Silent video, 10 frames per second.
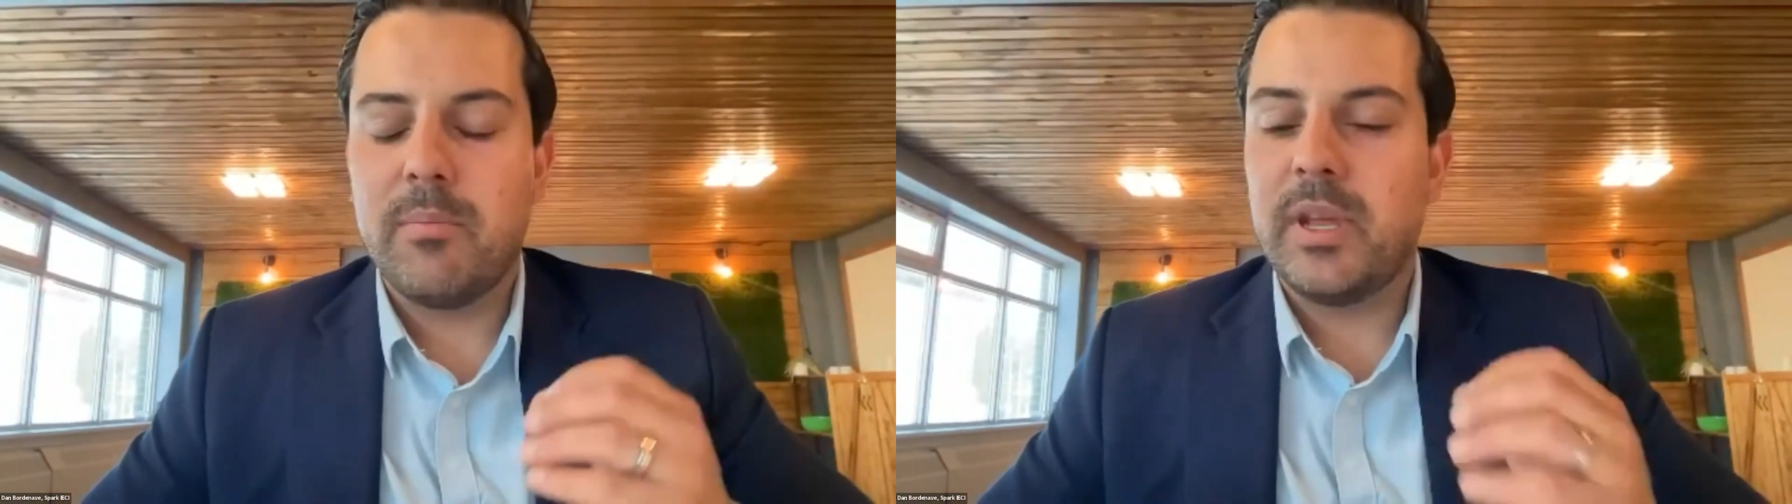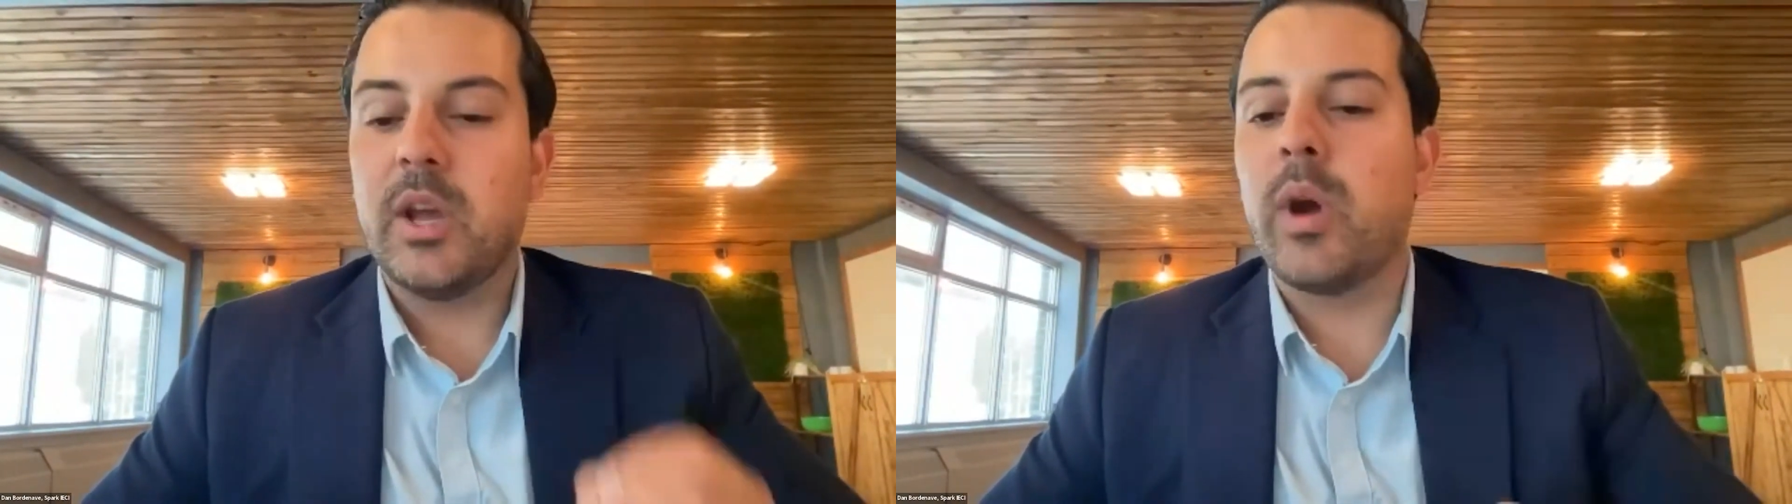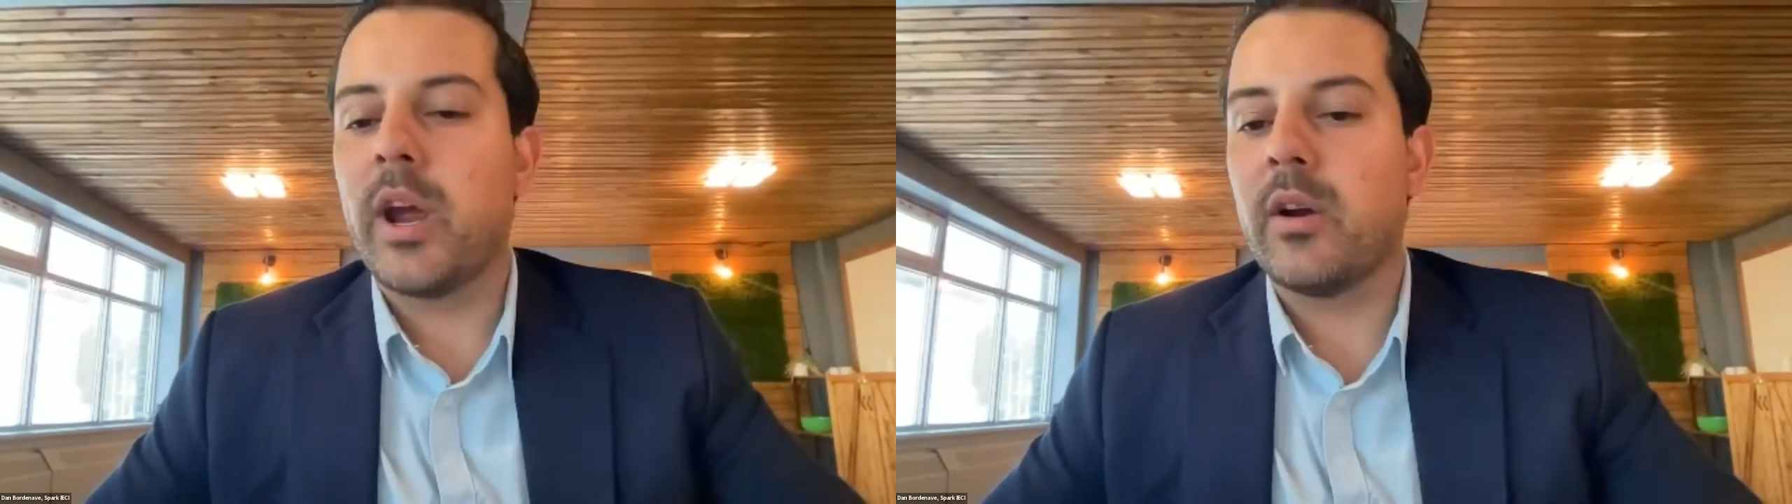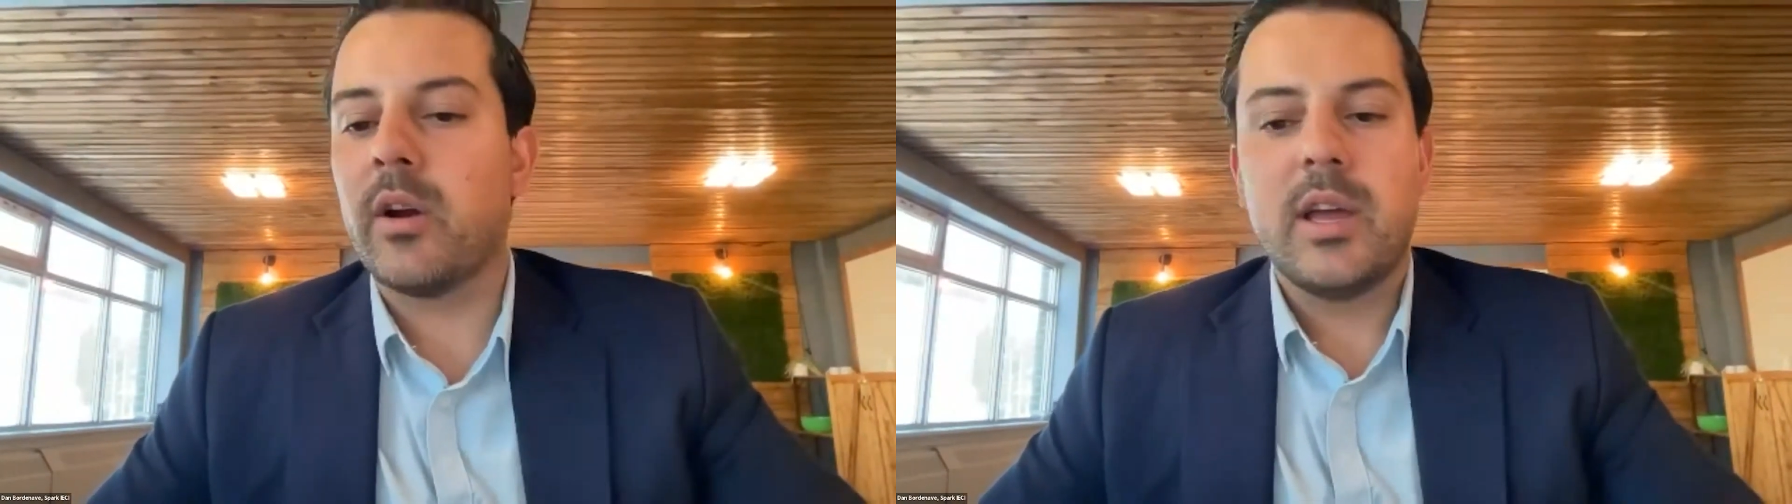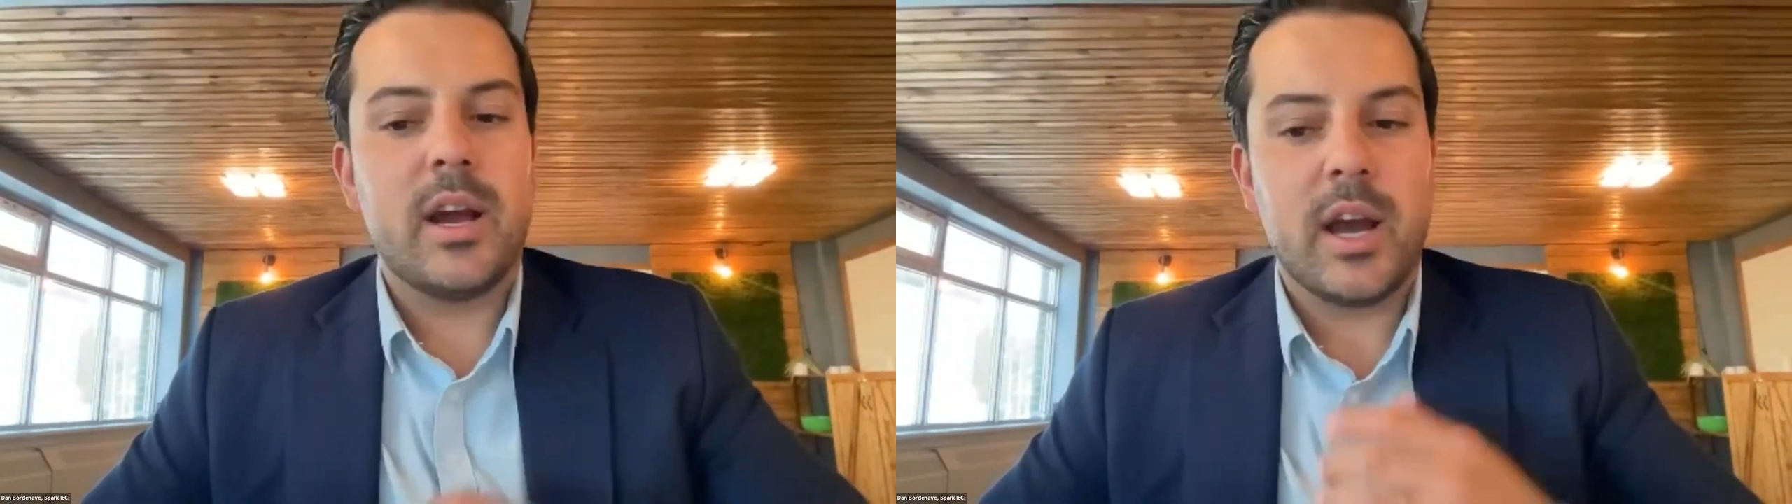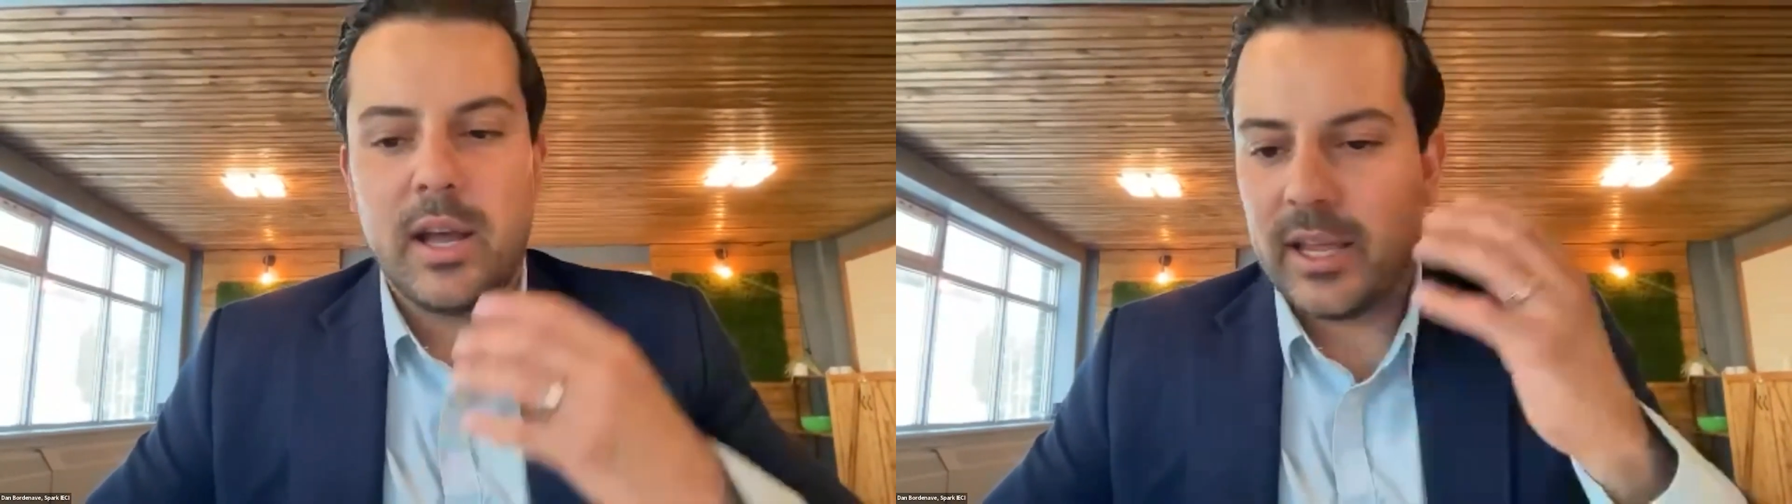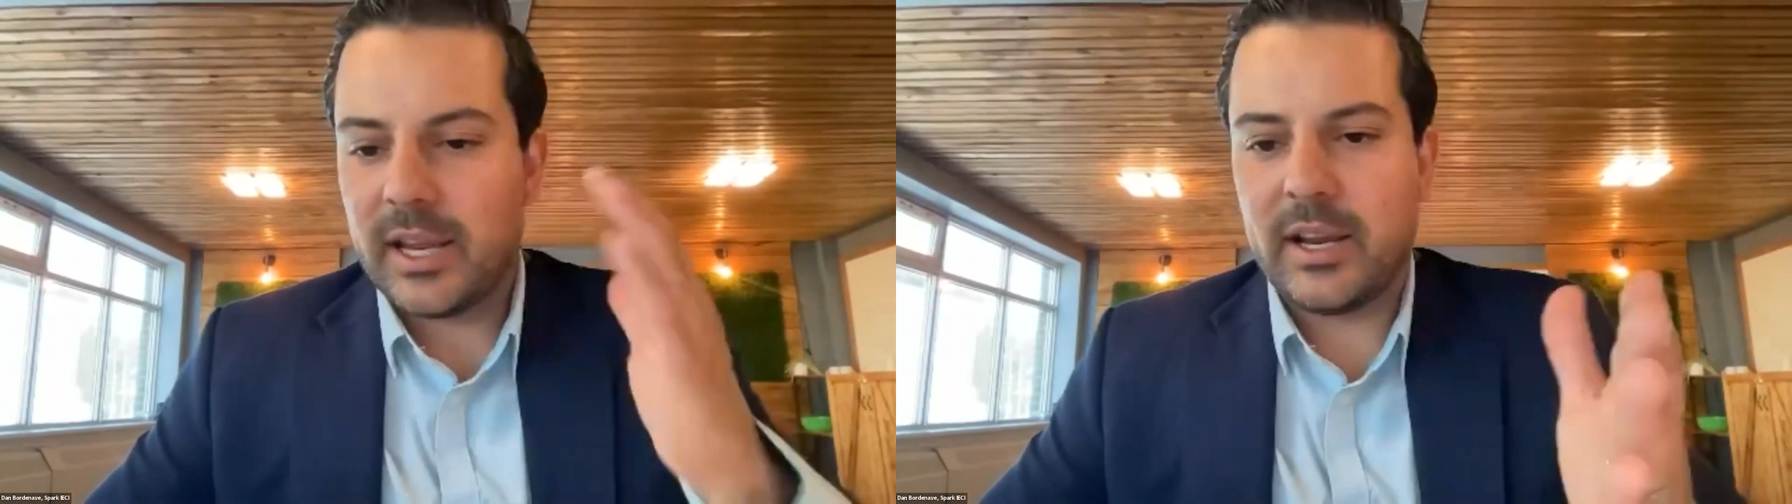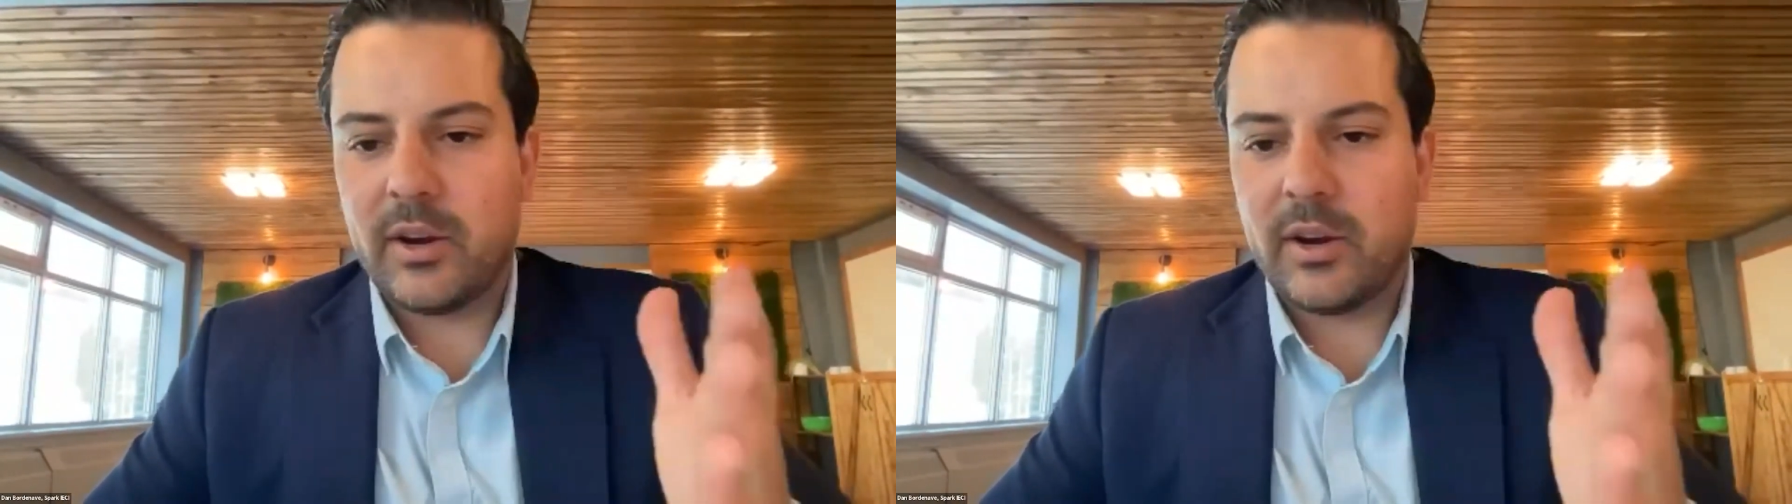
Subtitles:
be aware, like